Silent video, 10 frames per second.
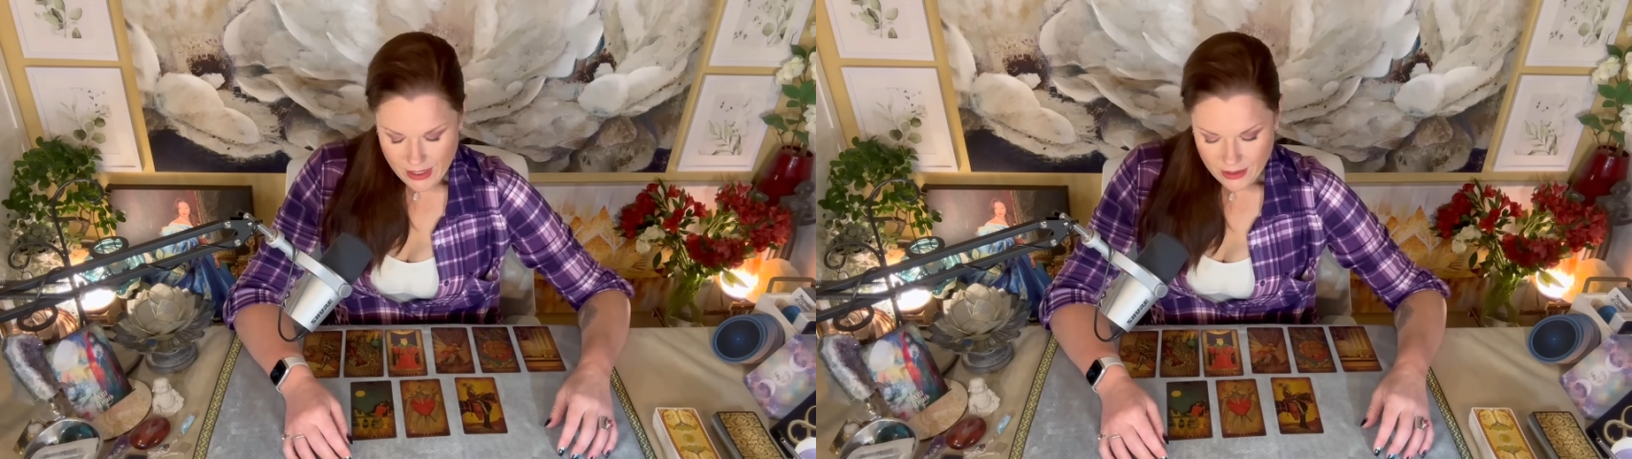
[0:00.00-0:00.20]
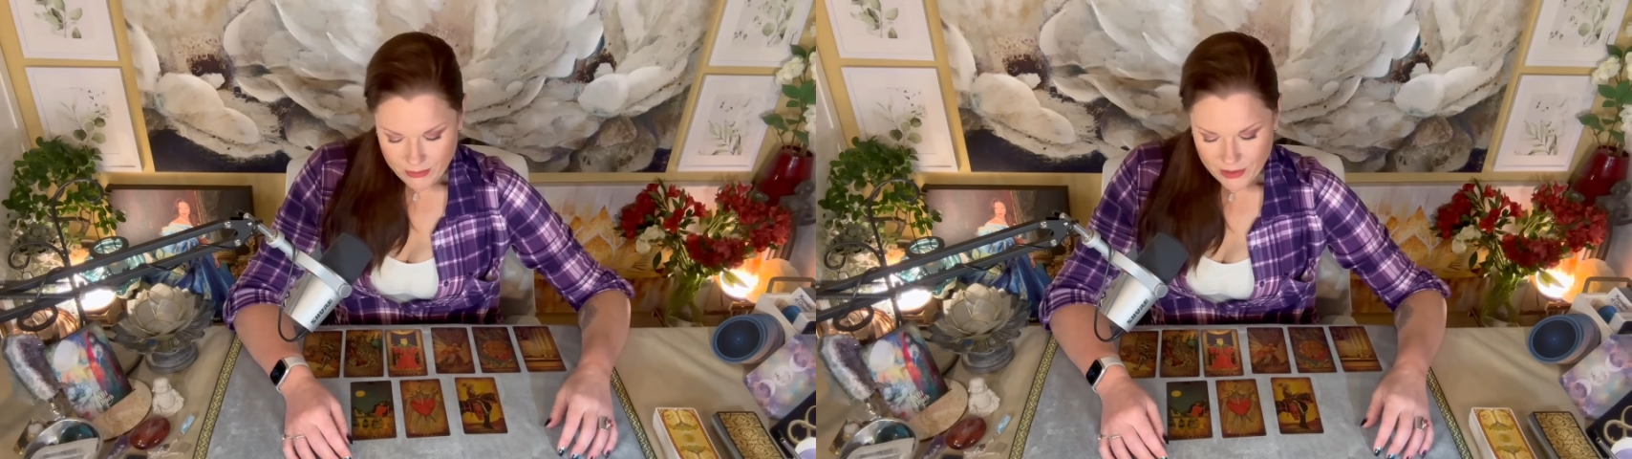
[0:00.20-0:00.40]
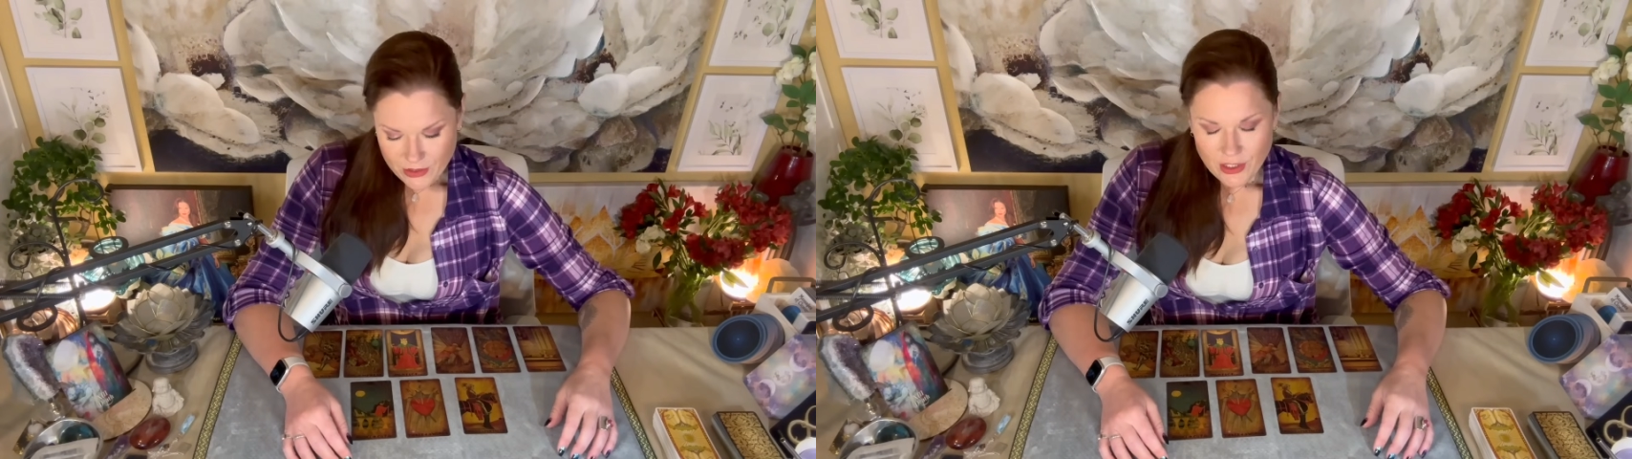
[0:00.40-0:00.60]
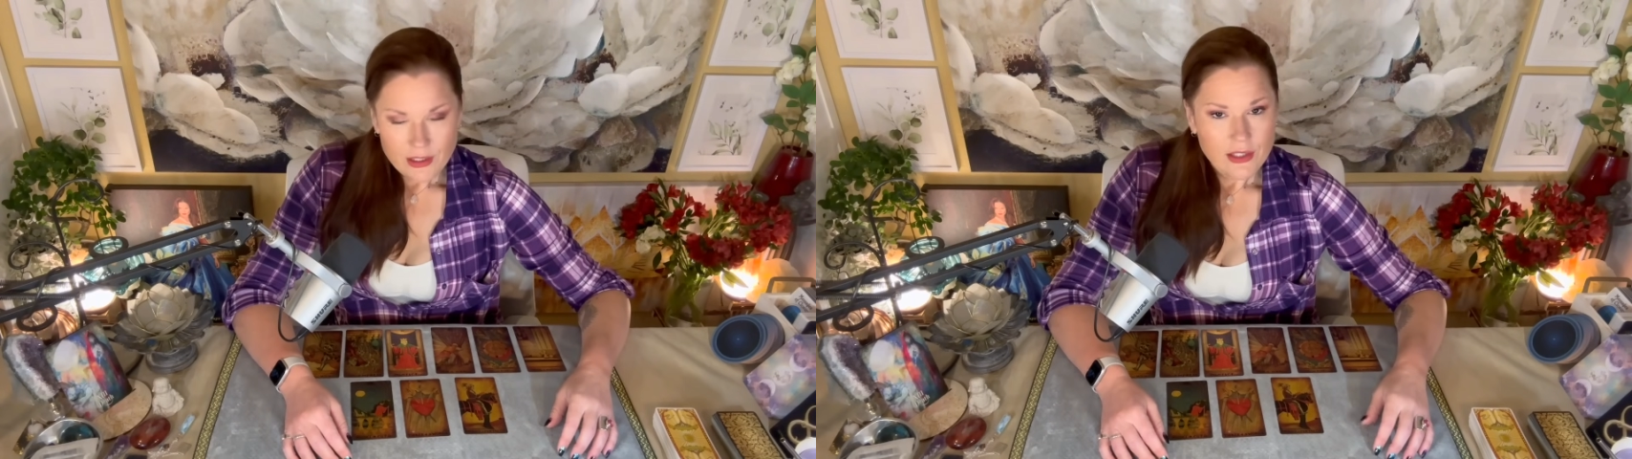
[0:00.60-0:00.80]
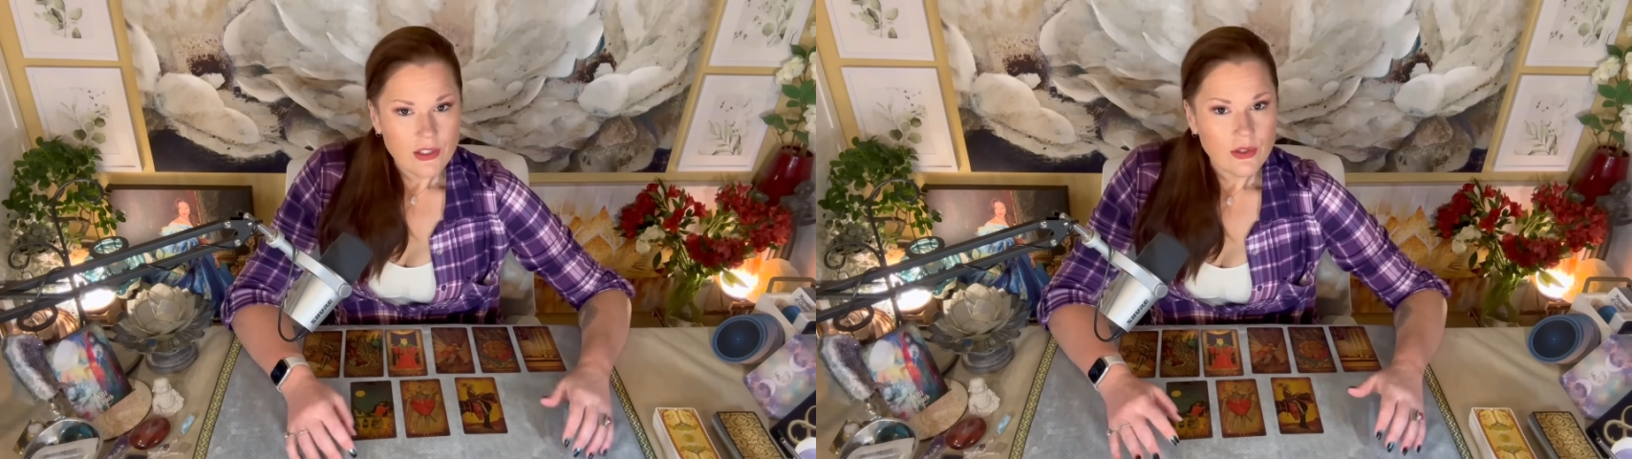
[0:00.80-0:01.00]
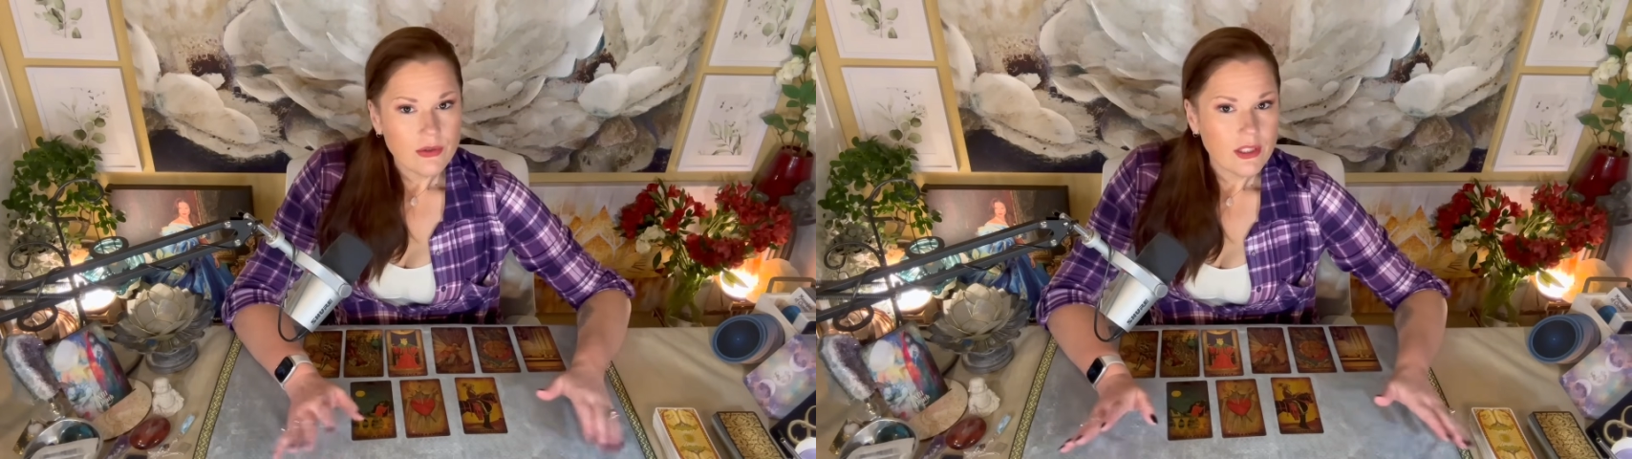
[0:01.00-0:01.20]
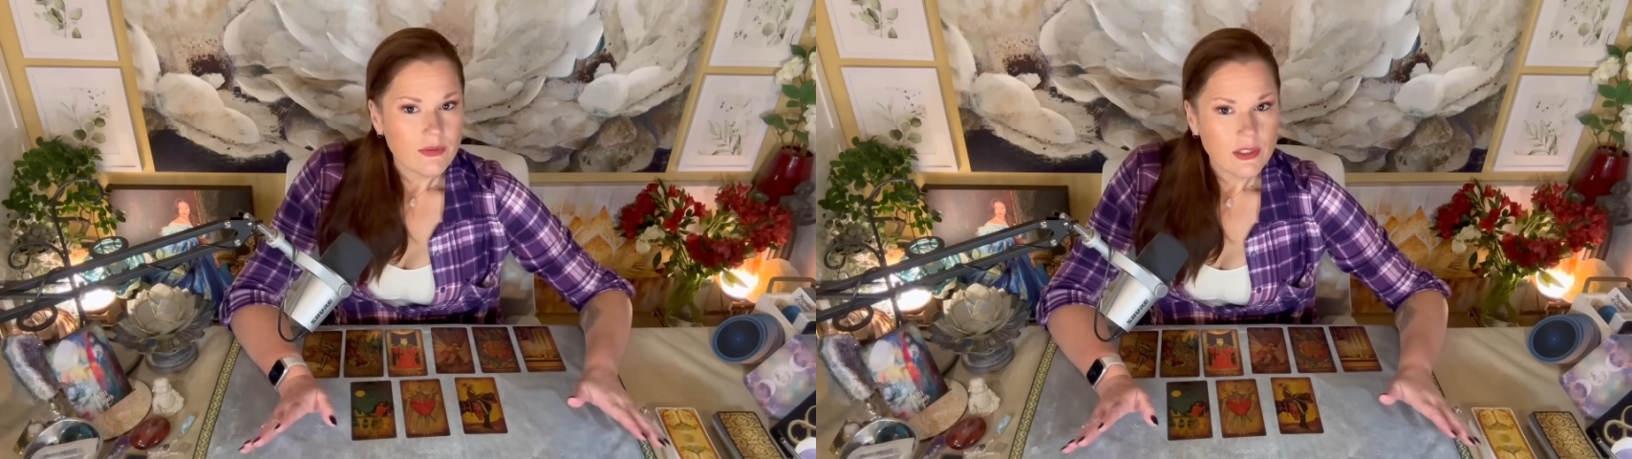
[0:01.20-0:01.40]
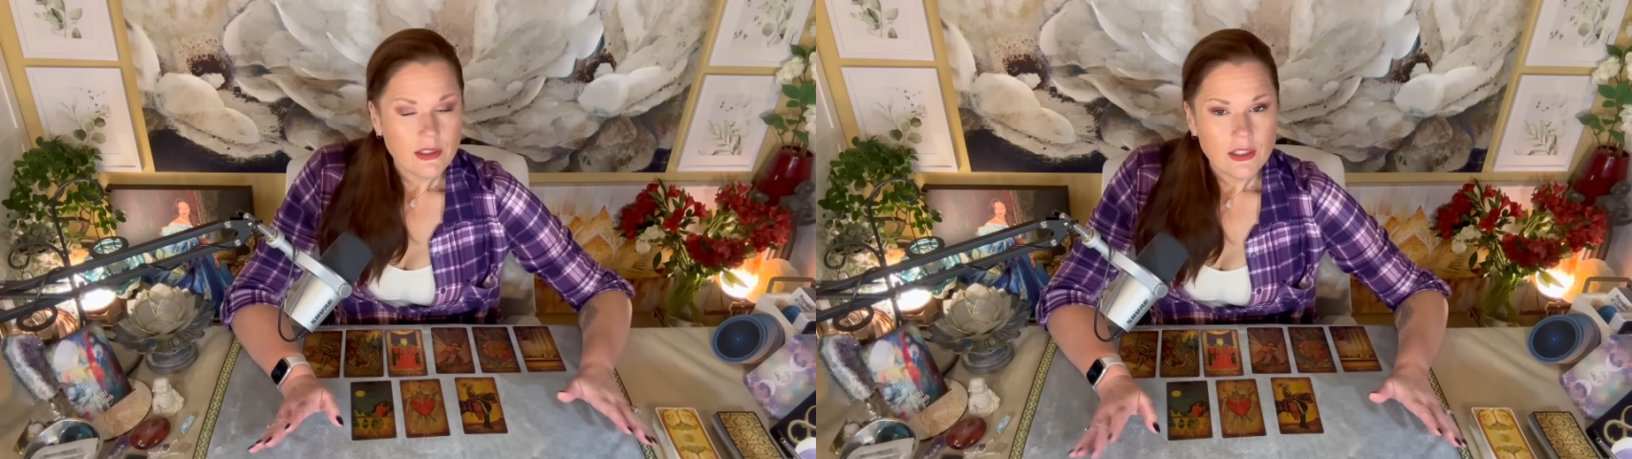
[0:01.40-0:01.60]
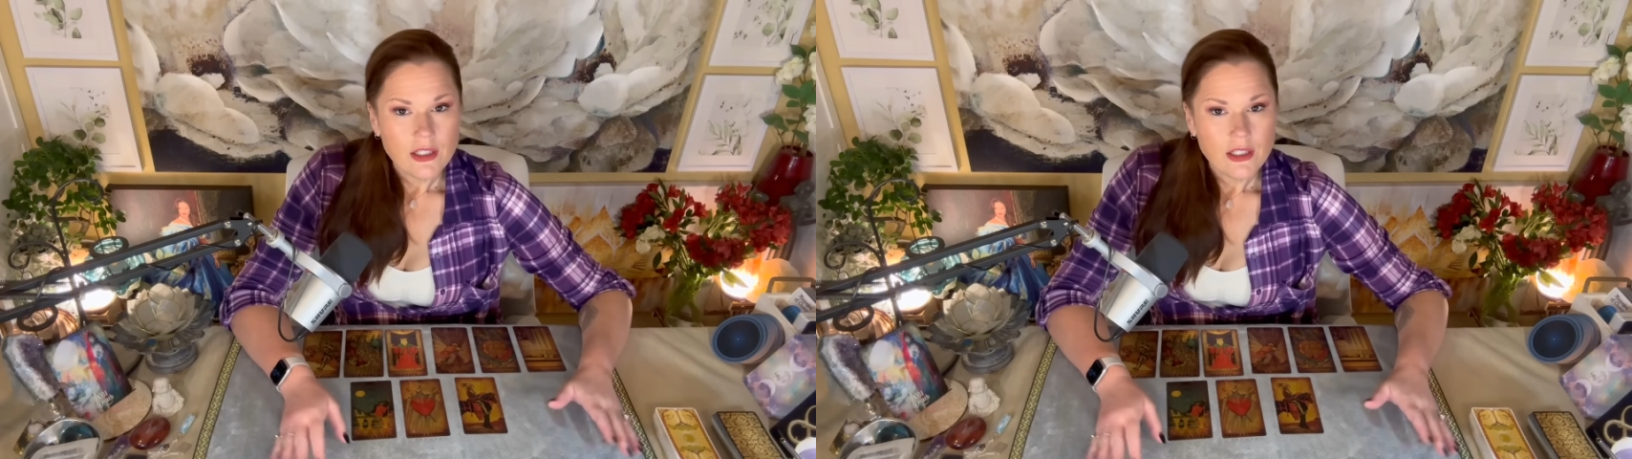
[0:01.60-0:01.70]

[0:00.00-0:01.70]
I'm not saying that you don't love it.